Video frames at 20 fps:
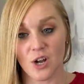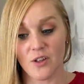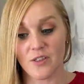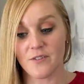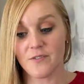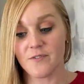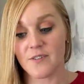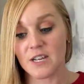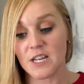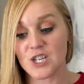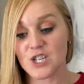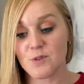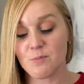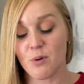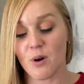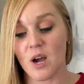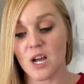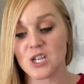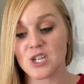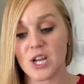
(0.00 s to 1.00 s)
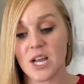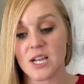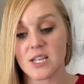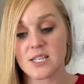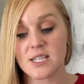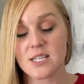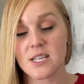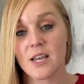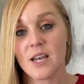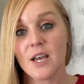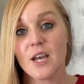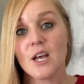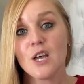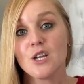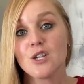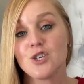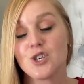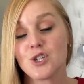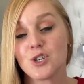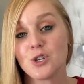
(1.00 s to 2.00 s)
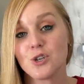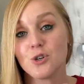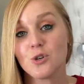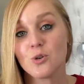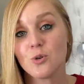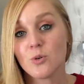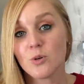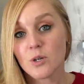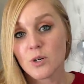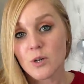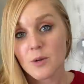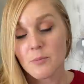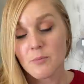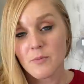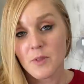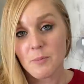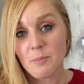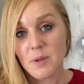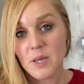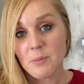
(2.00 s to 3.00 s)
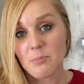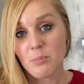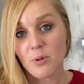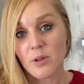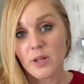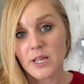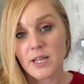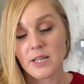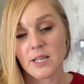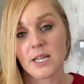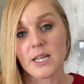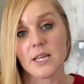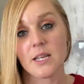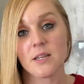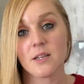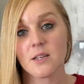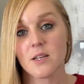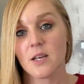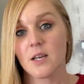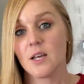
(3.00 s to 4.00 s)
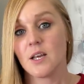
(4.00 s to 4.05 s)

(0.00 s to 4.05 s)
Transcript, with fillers: all the finished projects to the people in need.